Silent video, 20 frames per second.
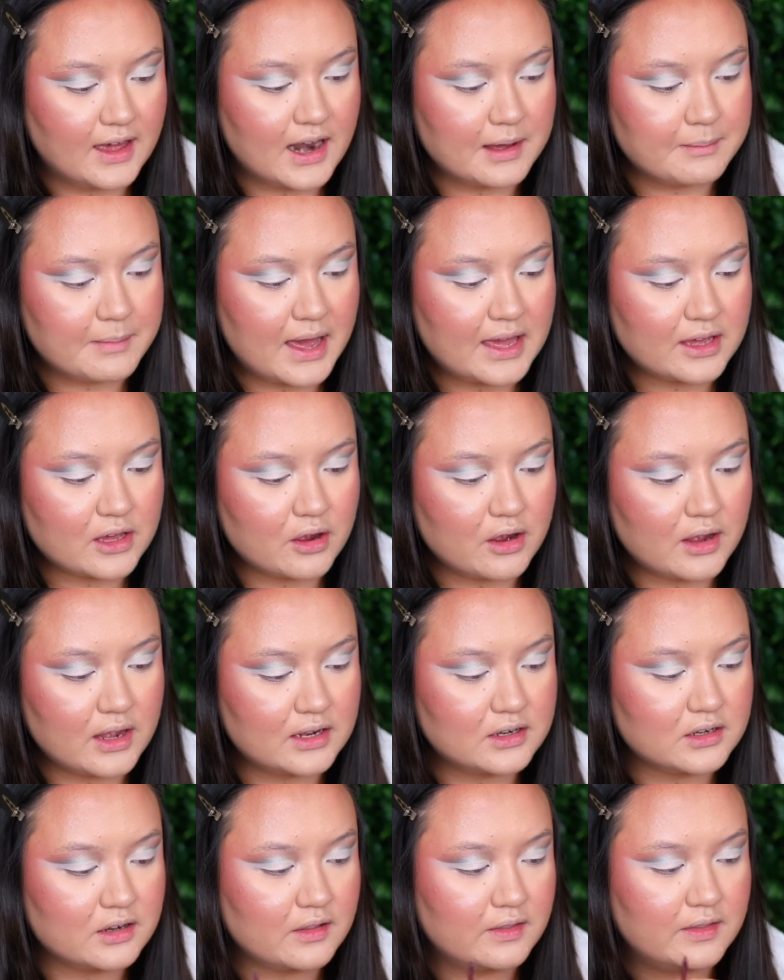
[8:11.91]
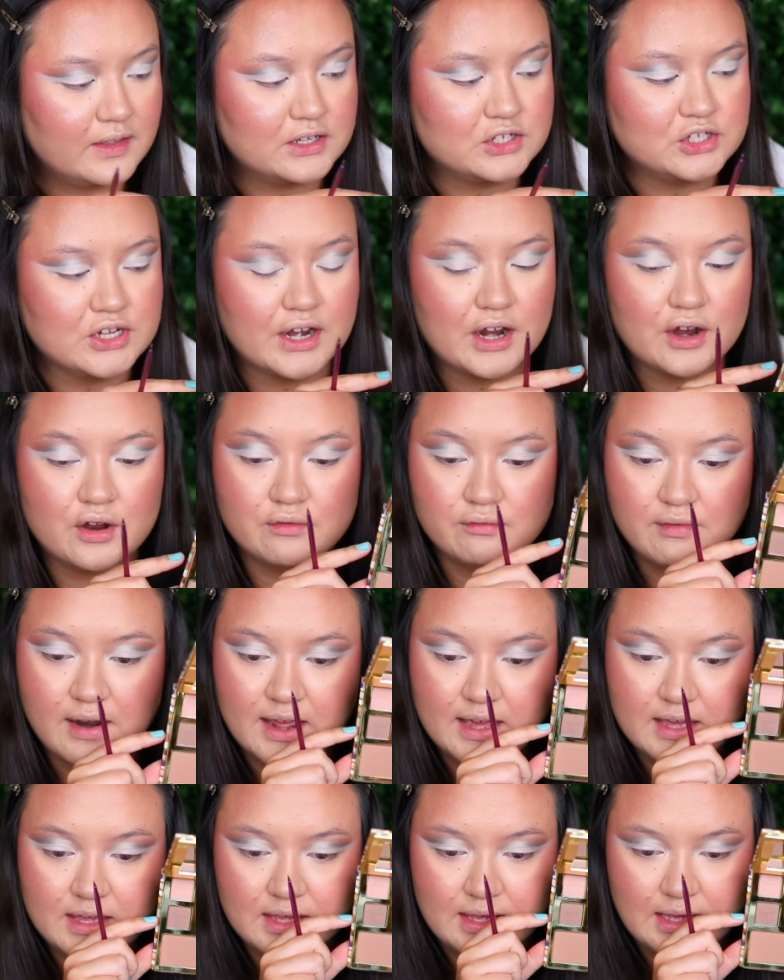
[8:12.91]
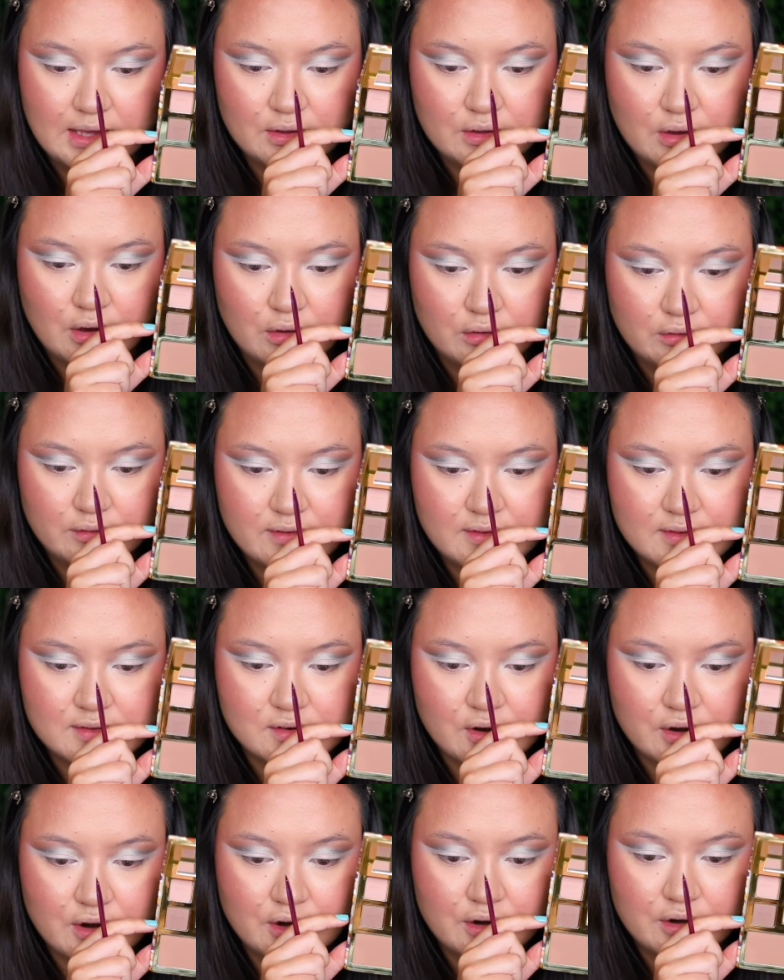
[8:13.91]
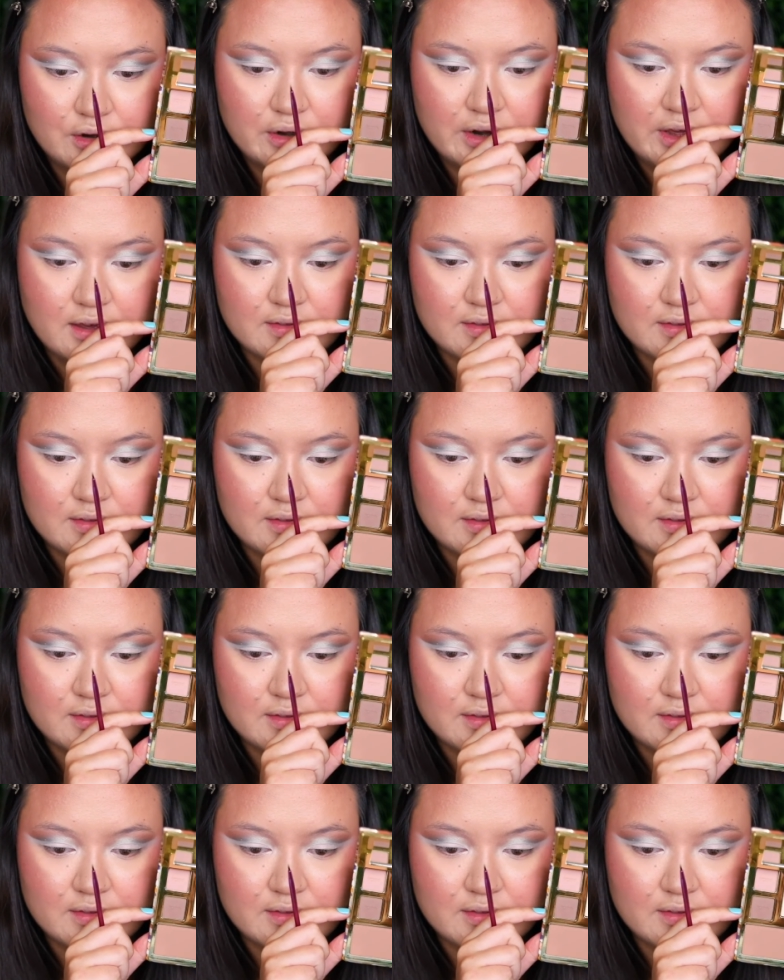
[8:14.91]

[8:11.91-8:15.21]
And I might go into this shadow right here called Stone.